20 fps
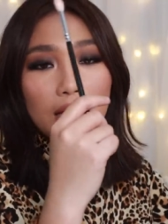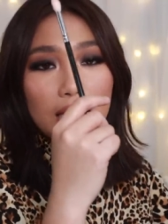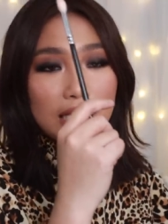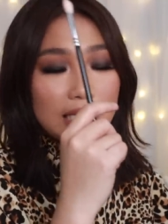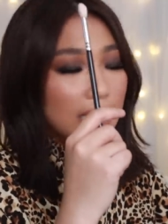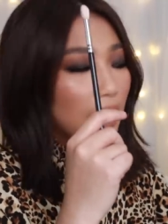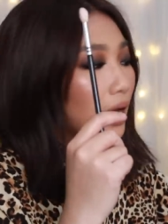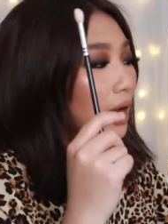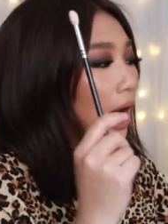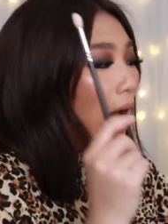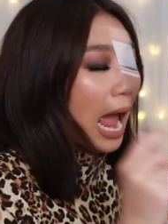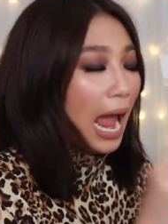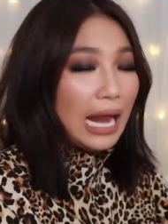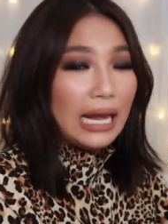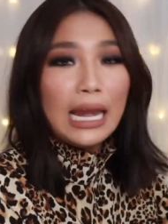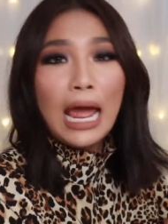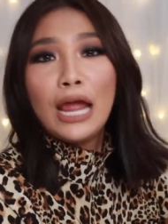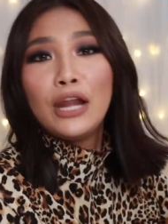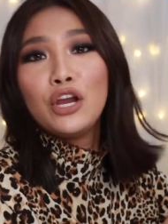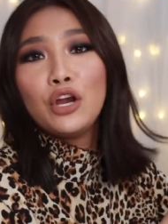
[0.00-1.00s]
isang
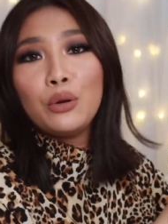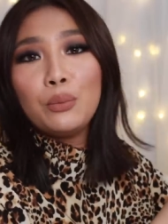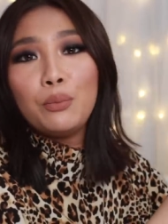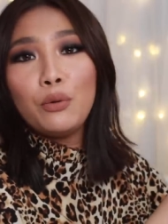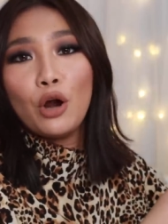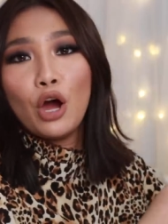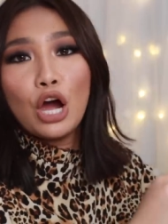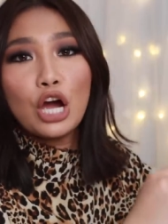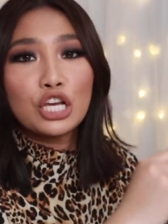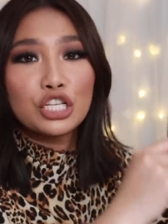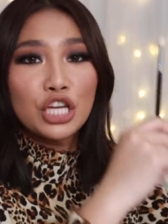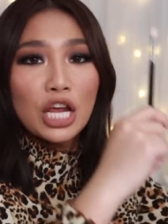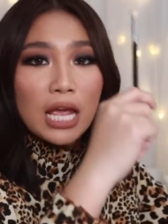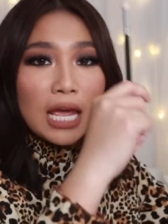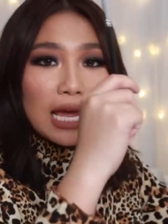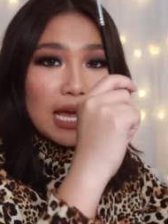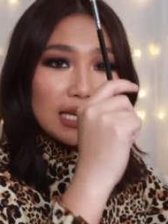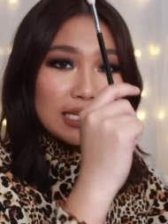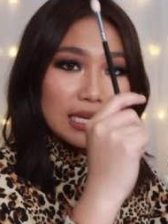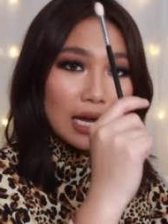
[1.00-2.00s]
eyeliner brush,
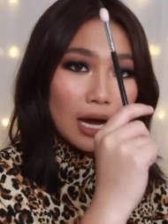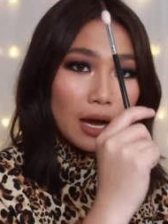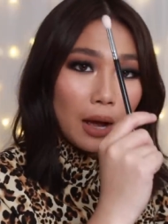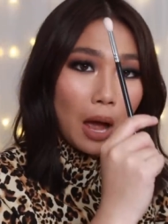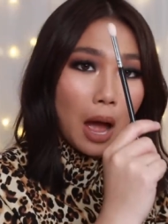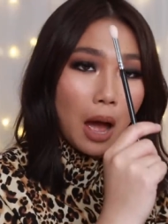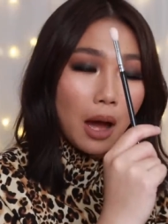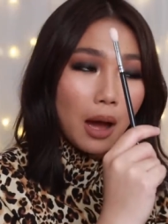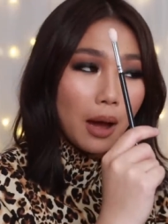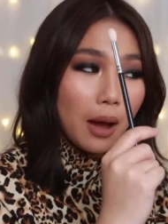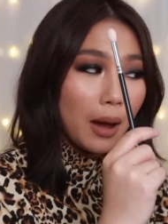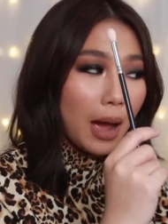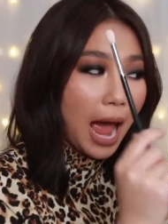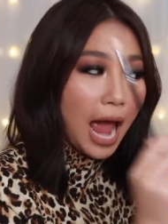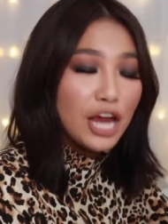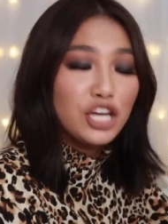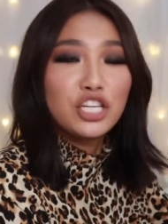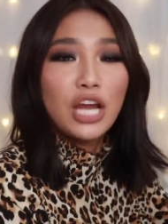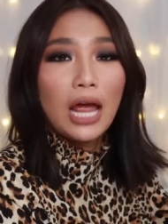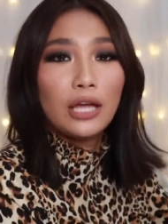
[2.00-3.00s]
isang
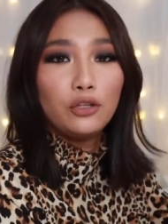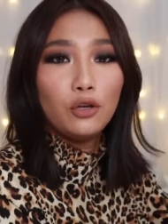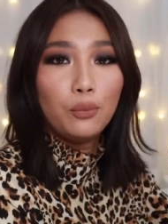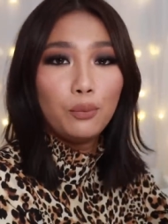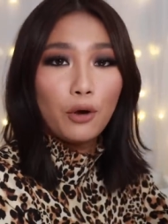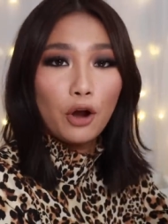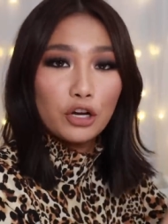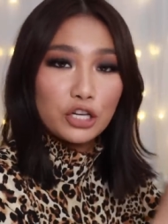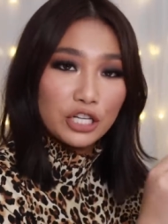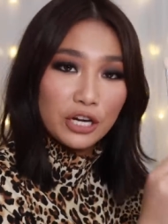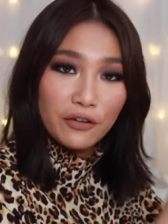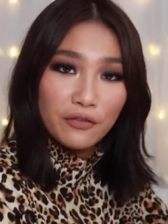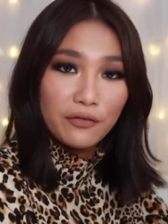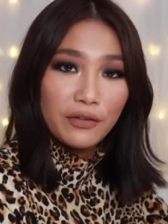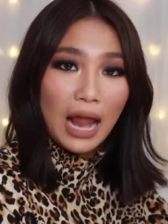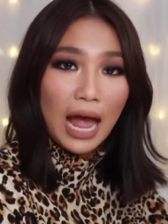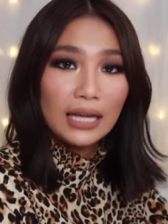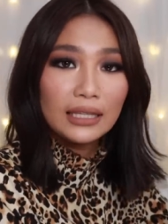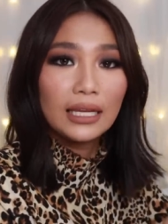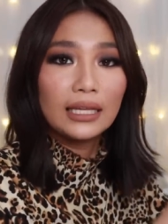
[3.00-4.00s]
eyeshadow brush na
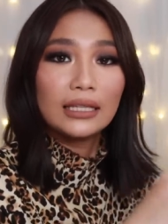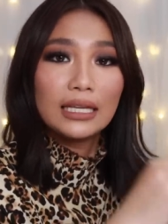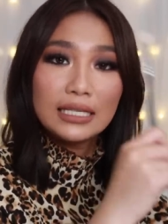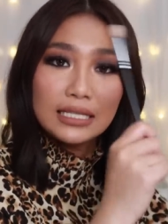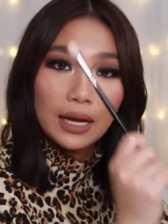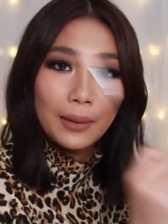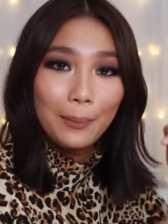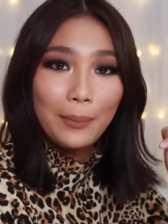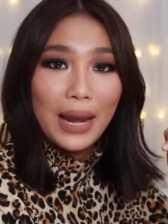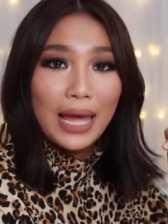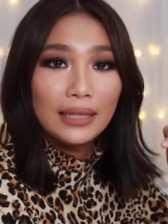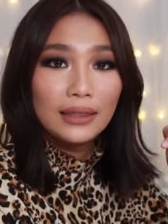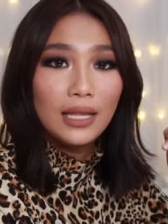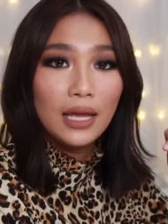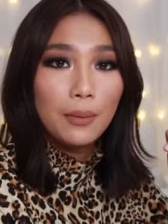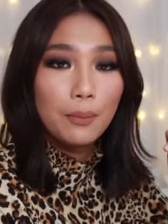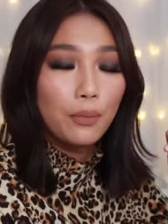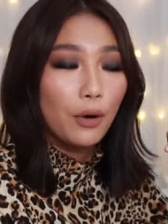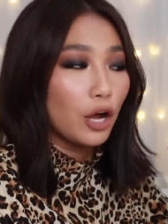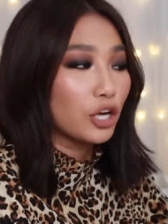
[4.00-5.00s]
flat at isang
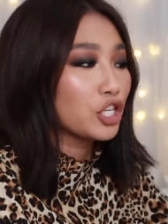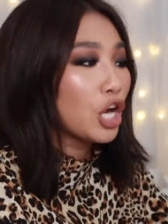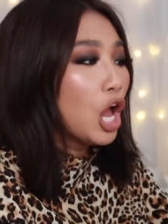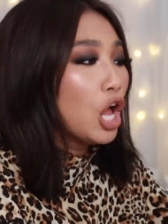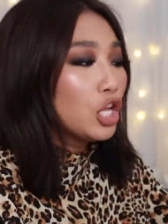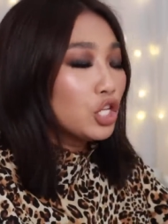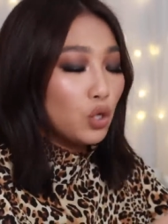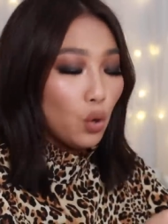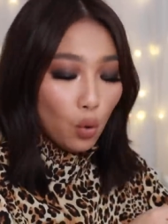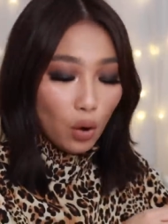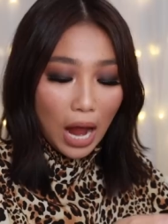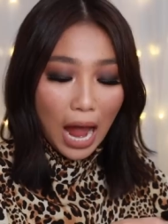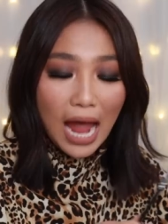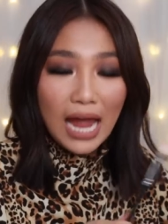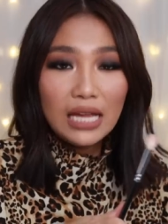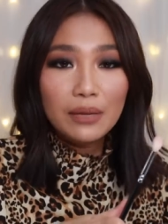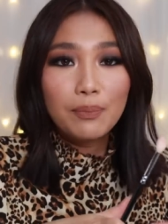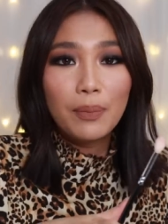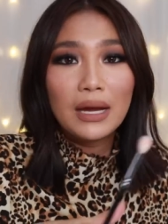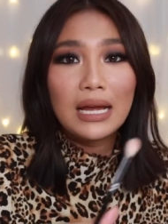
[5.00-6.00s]
blending brush. So,
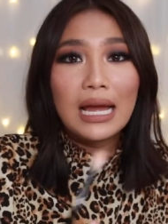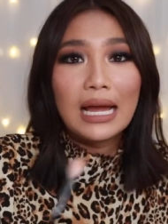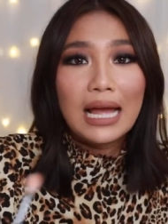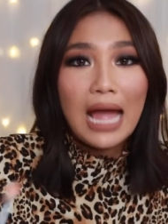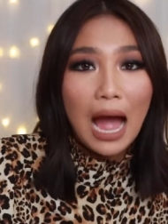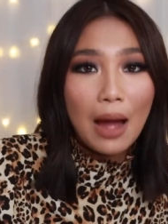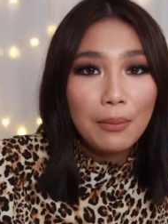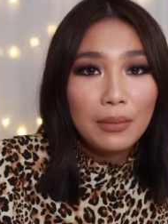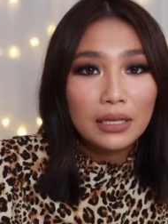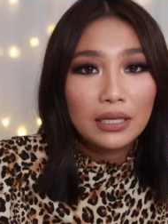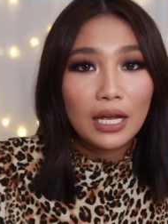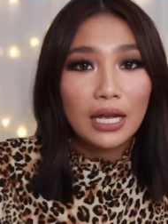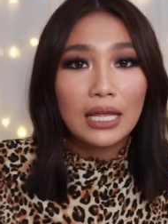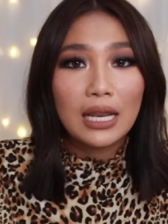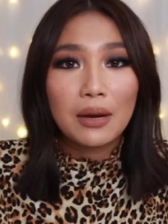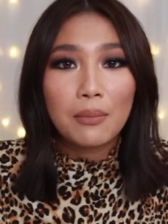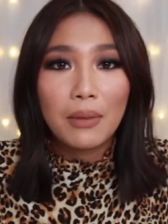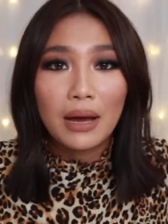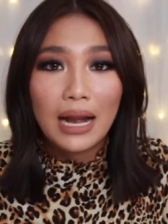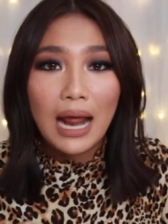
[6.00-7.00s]
kahit pag gagamit
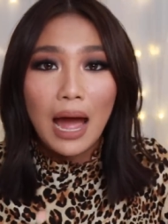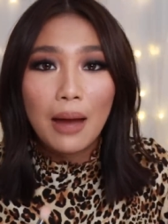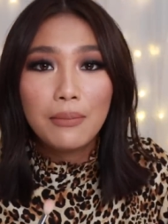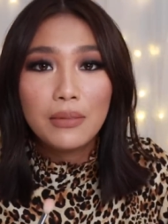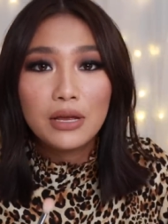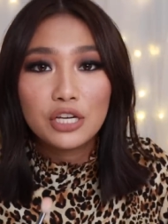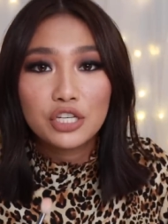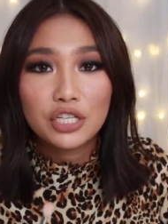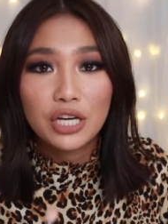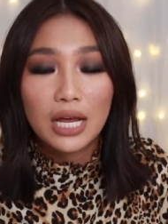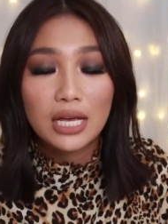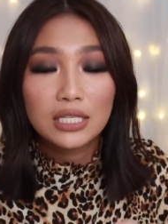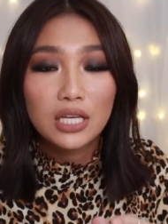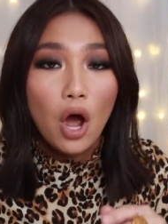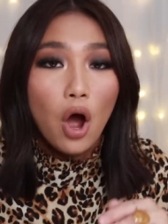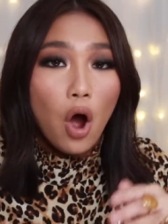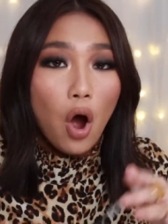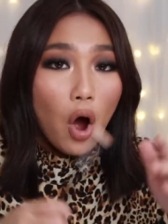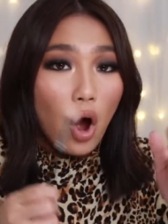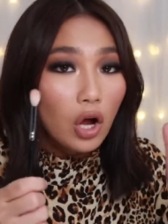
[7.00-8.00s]
kayo ng maraming shades,
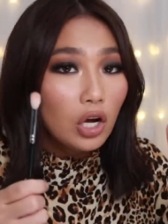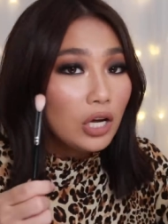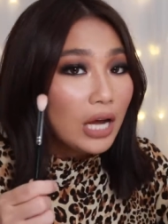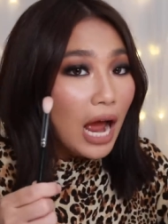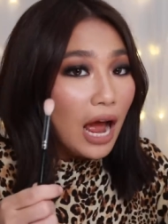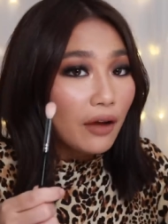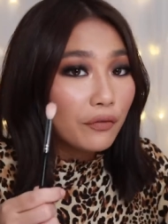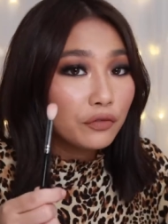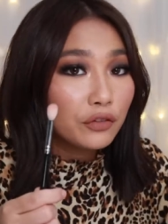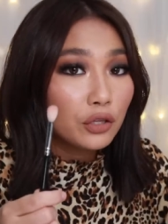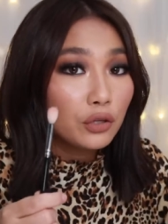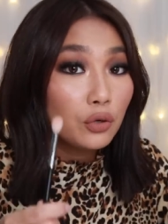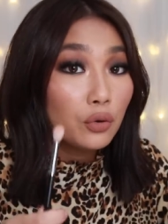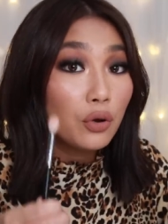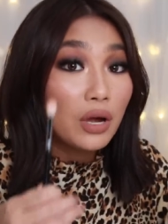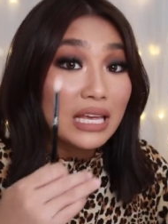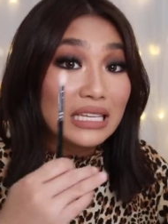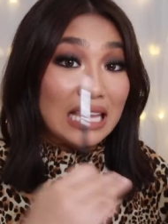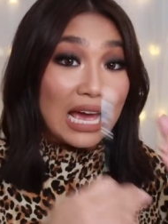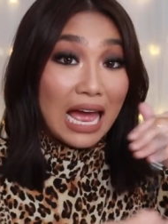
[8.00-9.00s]
all you have to
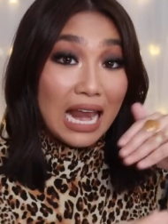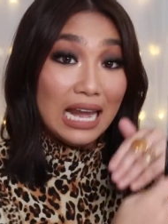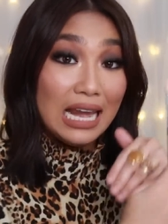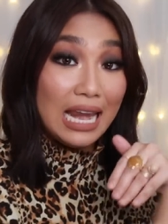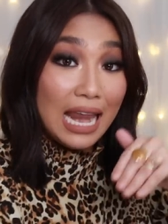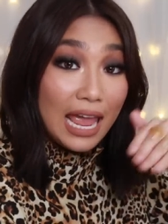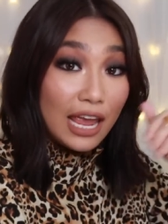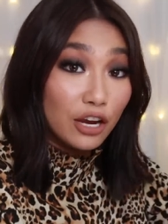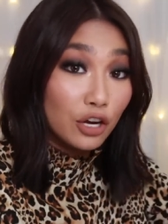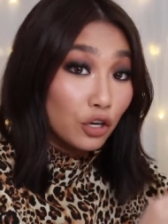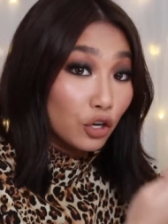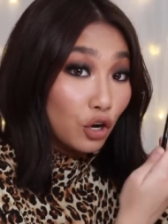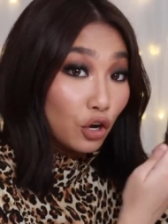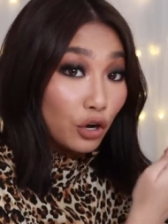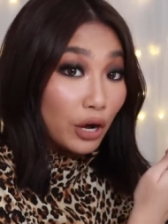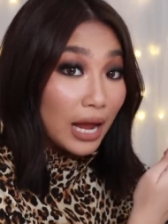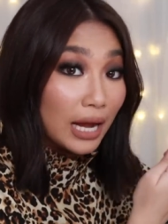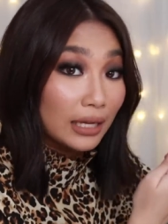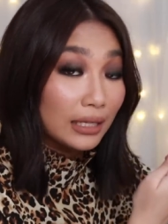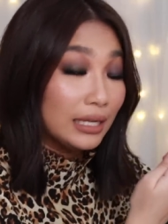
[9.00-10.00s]
do is layer
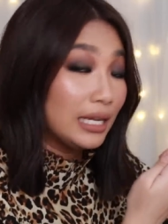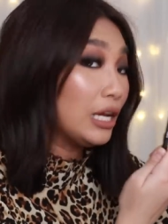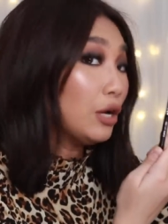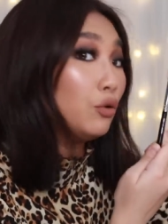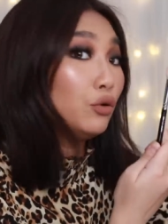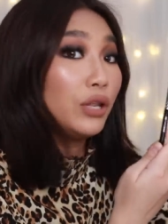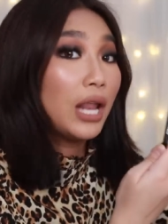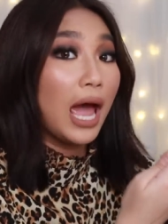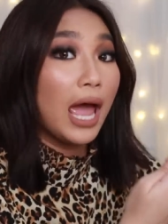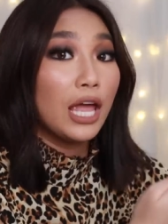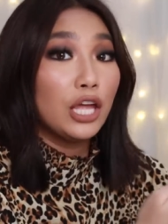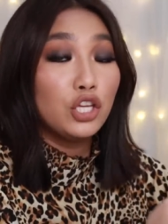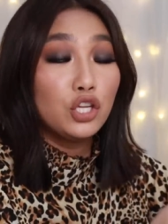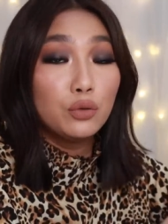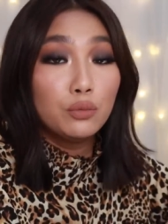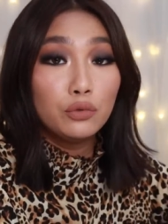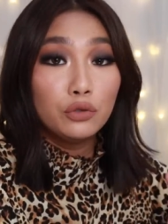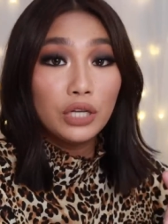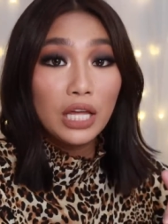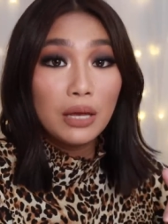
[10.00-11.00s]
correctly. Unahin
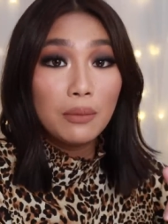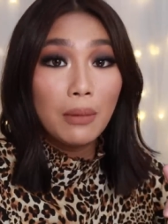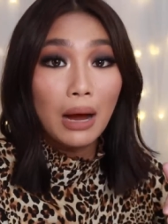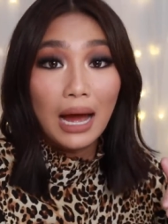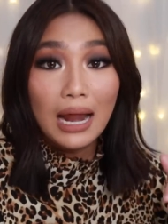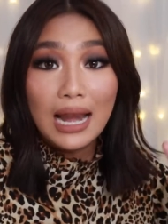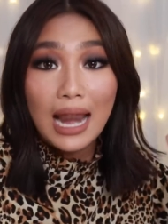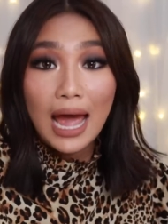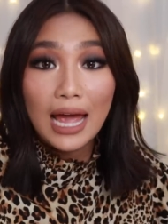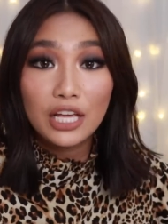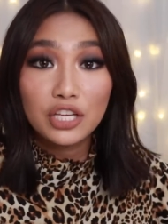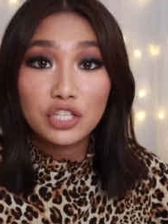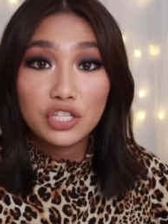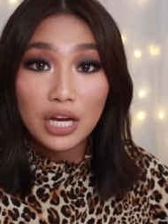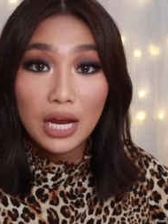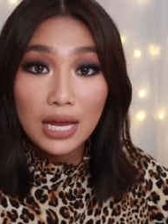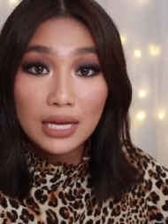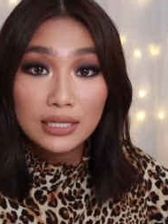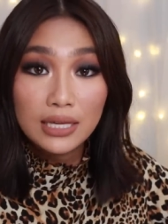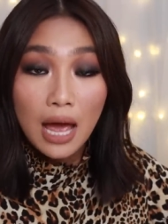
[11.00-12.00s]
nyo muna yung mga light
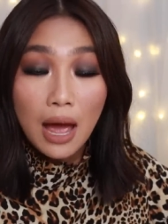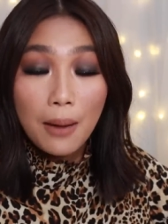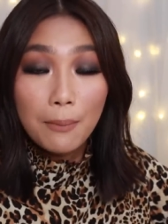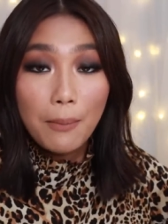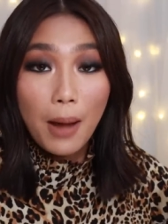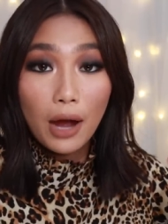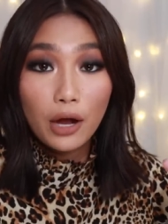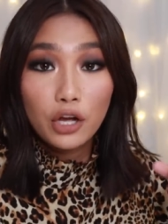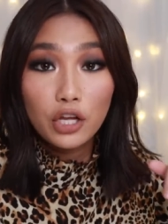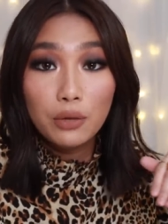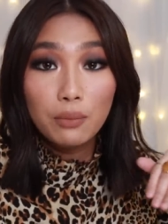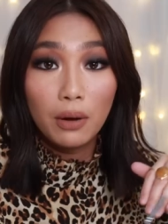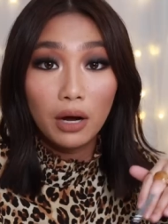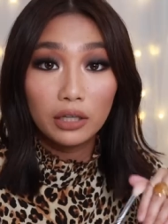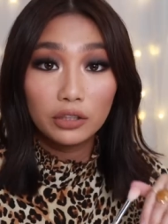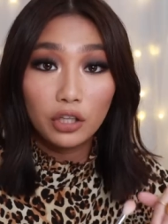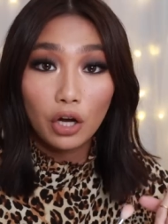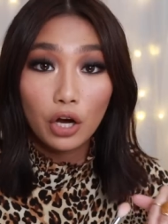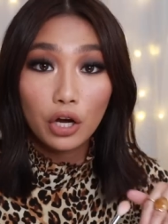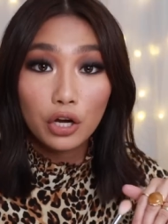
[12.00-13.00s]
shades bago yung
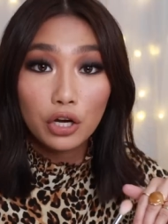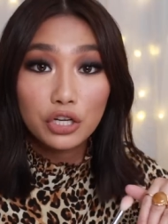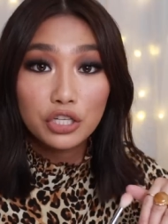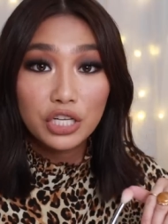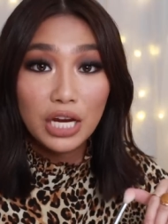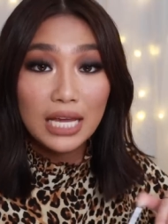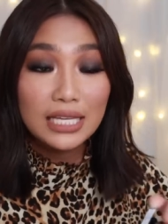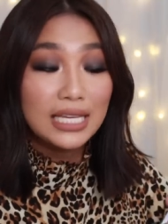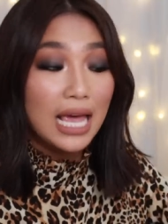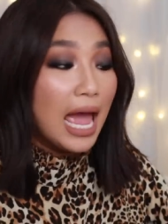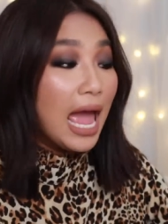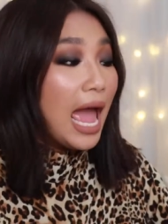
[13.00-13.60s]
mga darker shades,